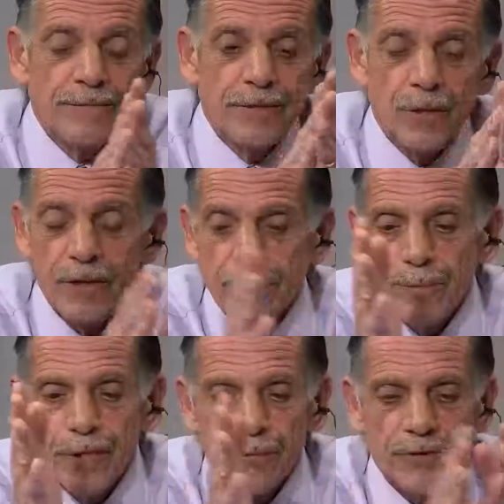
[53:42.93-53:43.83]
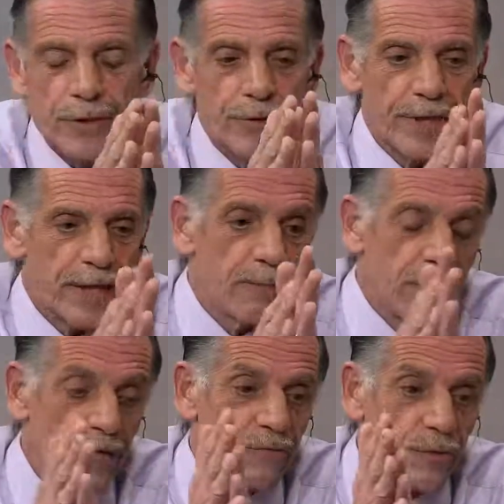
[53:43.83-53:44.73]
everybody will say, well, they get
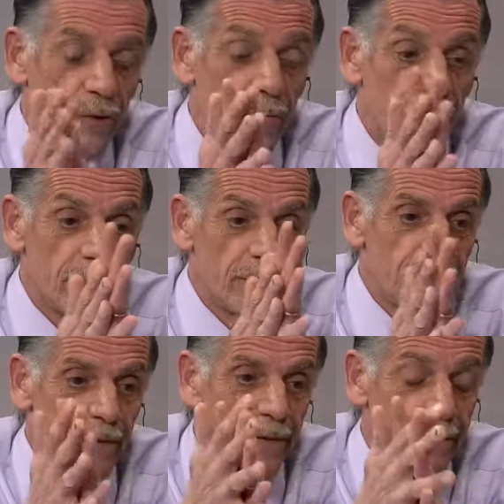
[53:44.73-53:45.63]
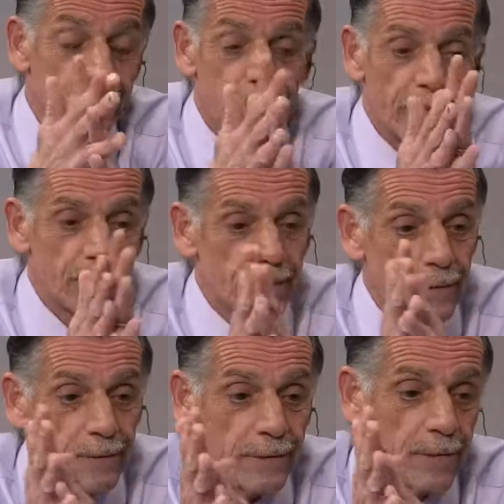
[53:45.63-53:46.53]
paid for it, but, I don't
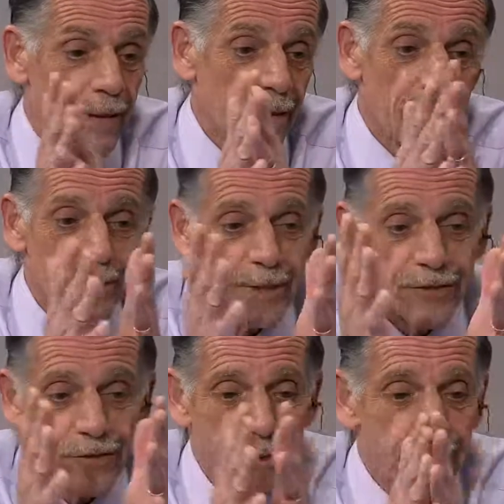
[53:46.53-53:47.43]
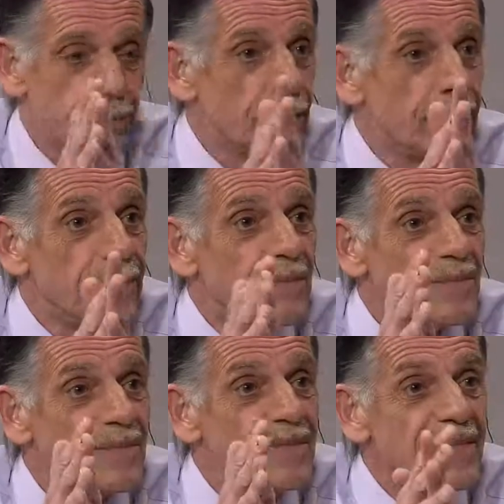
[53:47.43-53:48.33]
know. I like my sleep.
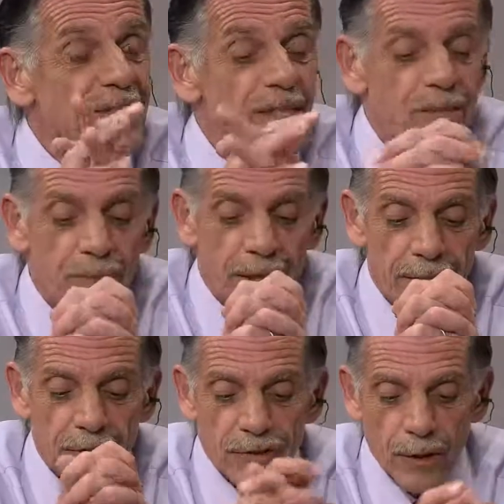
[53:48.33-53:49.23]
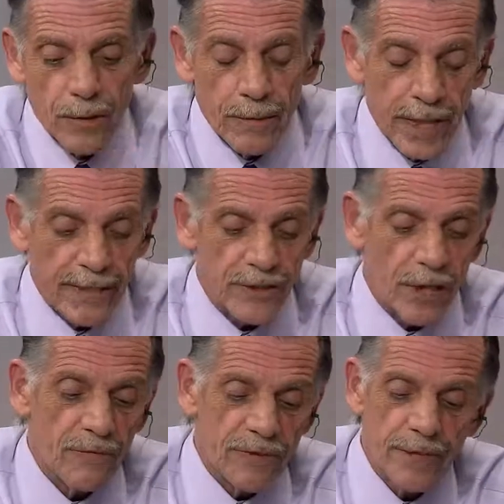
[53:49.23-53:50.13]
But so hats
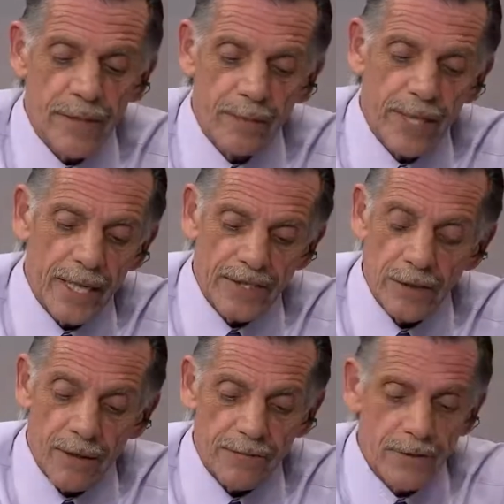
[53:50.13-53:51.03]
off to them, hats off